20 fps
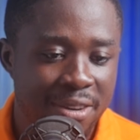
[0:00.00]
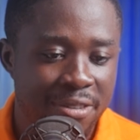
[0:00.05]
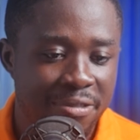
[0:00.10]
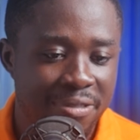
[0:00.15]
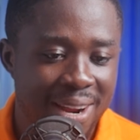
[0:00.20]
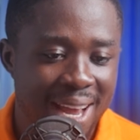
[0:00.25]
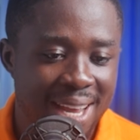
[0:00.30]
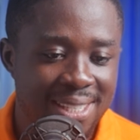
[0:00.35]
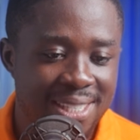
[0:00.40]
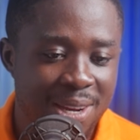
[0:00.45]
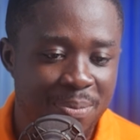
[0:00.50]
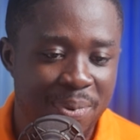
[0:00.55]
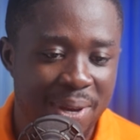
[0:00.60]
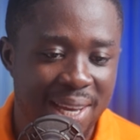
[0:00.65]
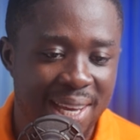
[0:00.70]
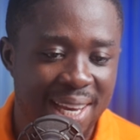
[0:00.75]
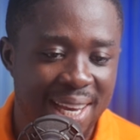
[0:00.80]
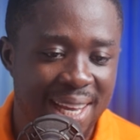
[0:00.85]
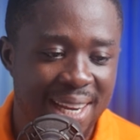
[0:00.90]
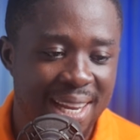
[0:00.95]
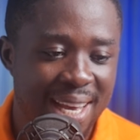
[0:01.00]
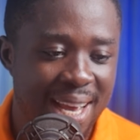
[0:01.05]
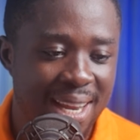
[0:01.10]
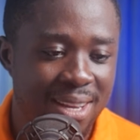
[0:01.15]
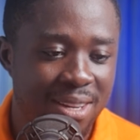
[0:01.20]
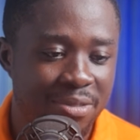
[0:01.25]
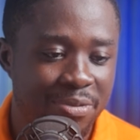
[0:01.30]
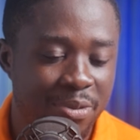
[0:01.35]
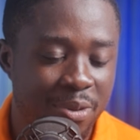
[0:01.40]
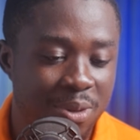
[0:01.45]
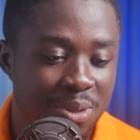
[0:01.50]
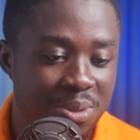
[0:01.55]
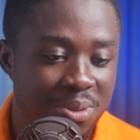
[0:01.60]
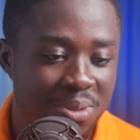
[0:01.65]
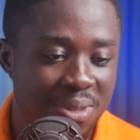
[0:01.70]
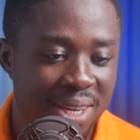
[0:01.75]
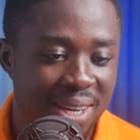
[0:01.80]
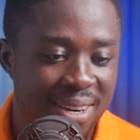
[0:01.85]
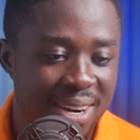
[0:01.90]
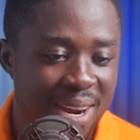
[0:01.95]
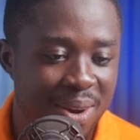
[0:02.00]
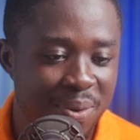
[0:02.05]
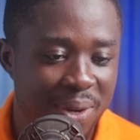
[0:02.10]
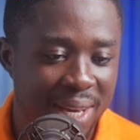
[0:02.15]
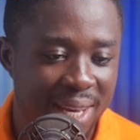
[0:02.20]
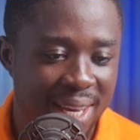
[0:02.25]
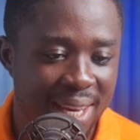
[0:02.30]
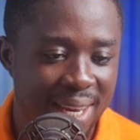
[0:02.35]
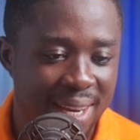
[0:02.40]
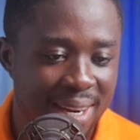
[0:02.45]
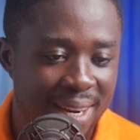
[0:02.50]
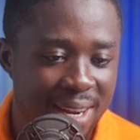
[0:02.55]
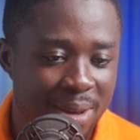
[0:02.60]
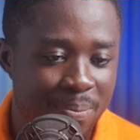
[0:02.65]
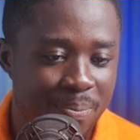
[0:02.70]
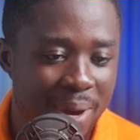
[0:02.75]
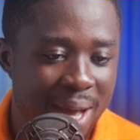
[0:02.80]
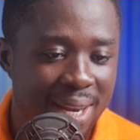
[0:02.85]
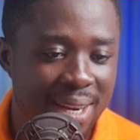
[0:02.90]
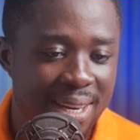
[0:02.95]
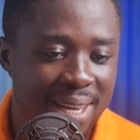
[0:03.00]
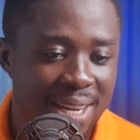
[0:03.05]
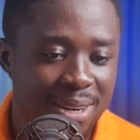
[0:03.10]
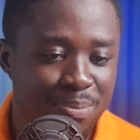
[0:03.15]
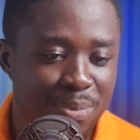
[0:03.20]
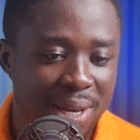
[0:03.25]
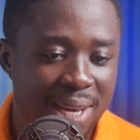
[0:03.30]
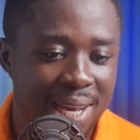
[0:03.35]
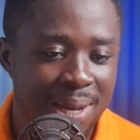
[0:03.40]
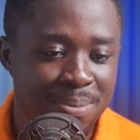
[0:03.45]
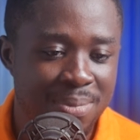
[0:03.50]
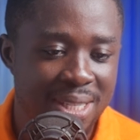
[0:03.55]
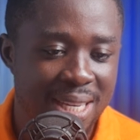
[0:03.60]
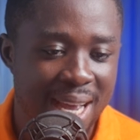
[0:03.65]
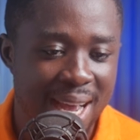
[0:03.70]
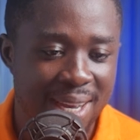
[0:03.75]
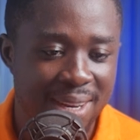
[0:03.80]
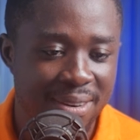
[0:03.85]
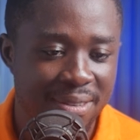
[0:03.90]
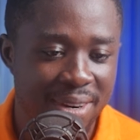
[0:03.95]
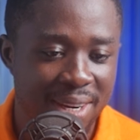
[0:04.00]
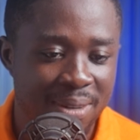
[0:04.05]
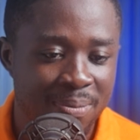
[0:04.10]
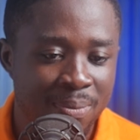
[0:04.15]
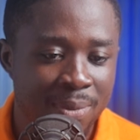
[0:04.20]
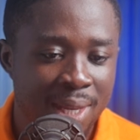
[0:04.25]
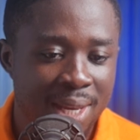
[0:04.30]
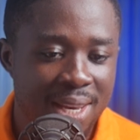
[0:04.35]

flies up again, and it falls to the ground again. The bat then becomes angry.